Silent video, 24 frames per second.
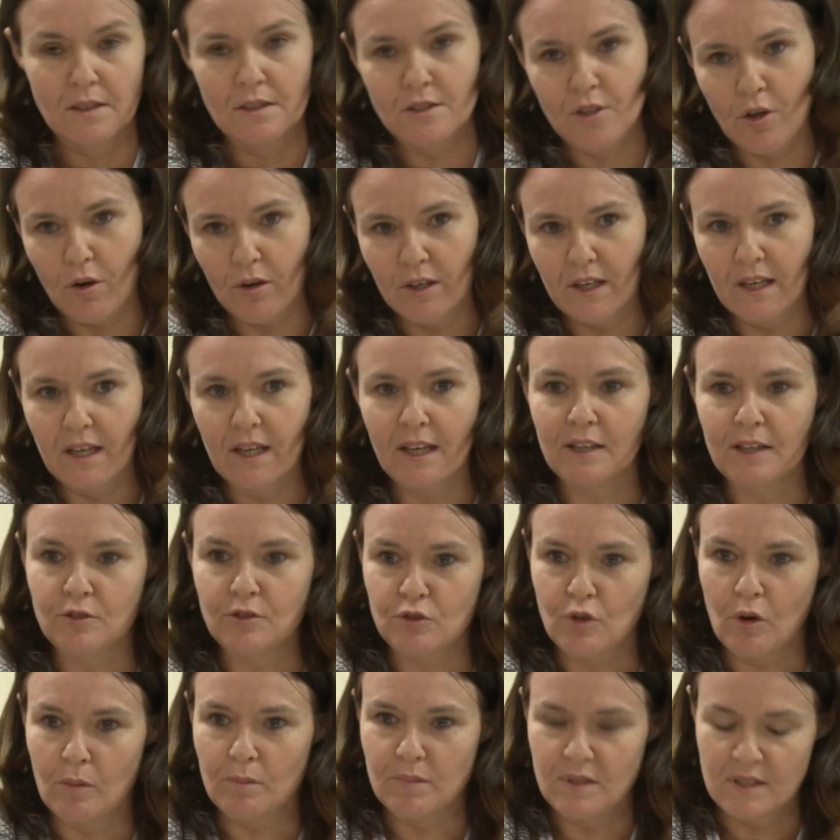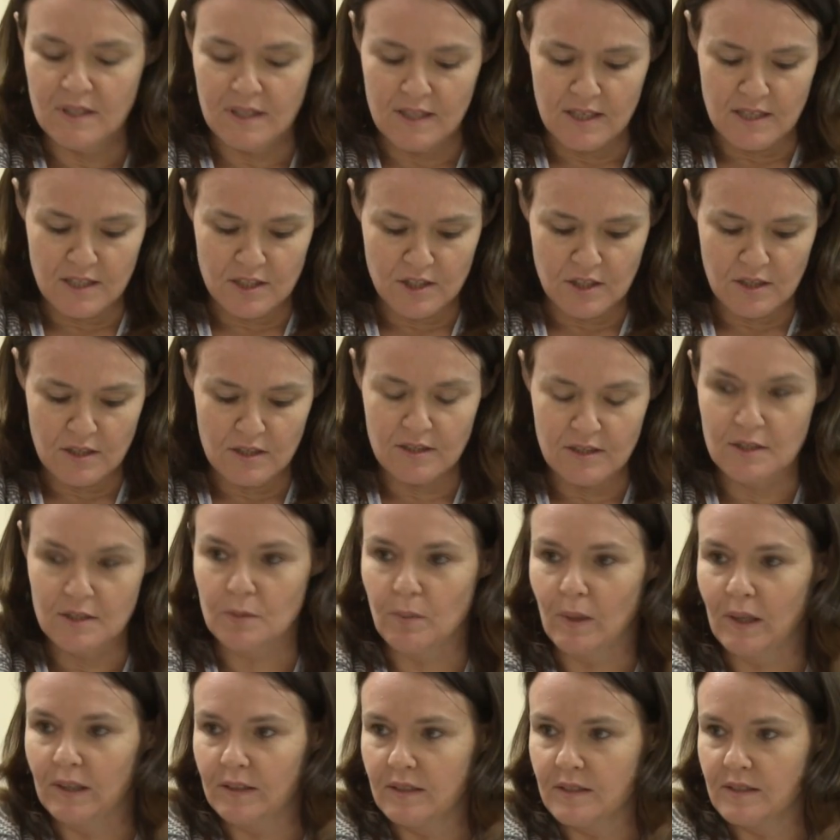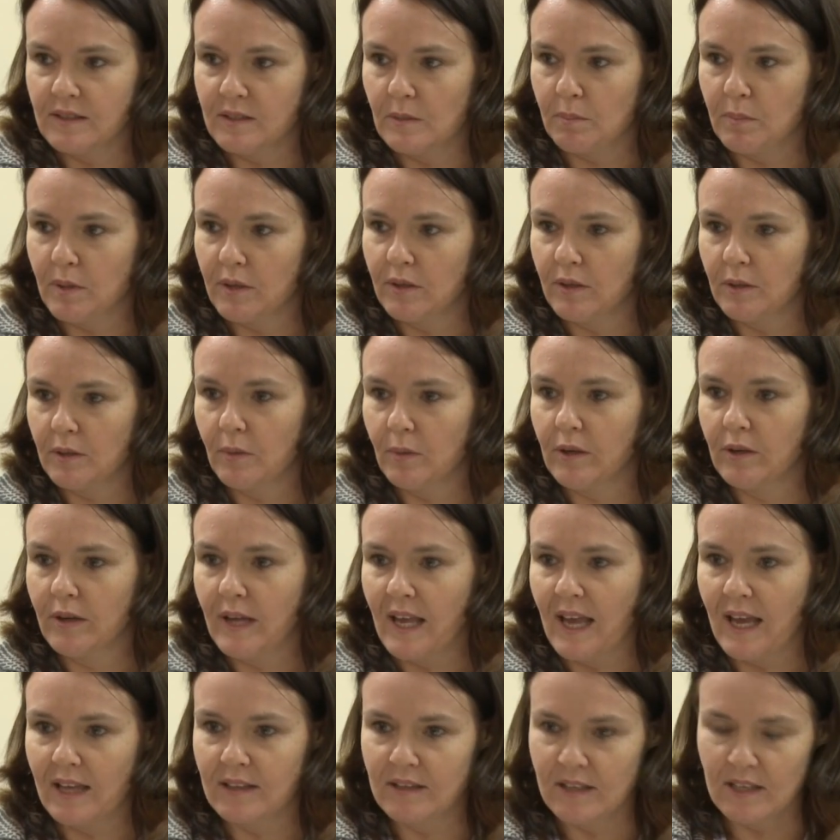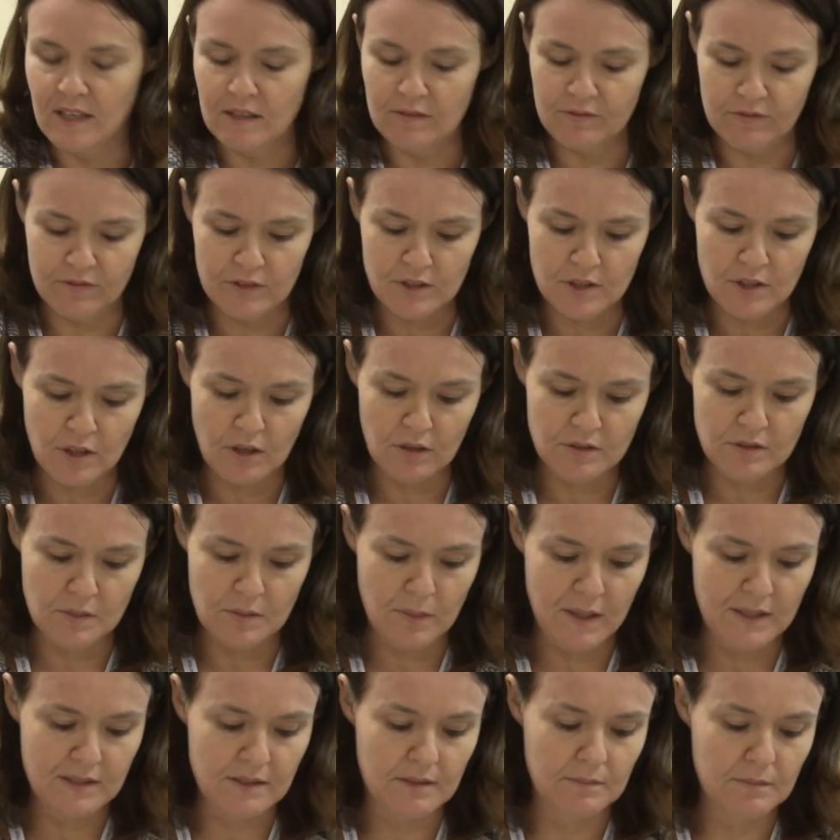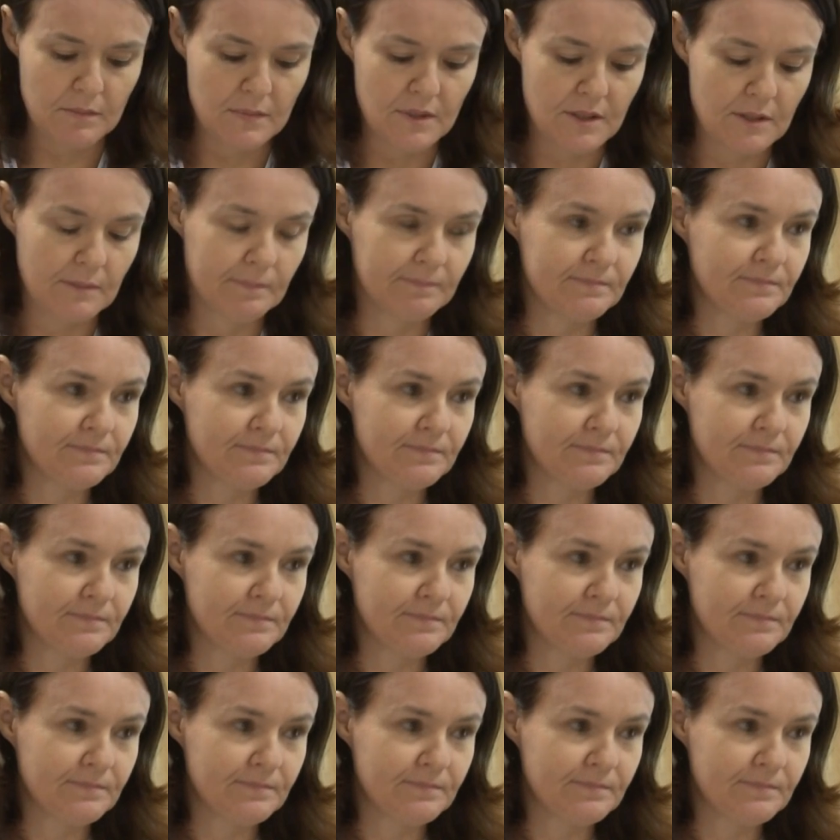tonic and drop seizures, as well as a period where he had the infantile spasms.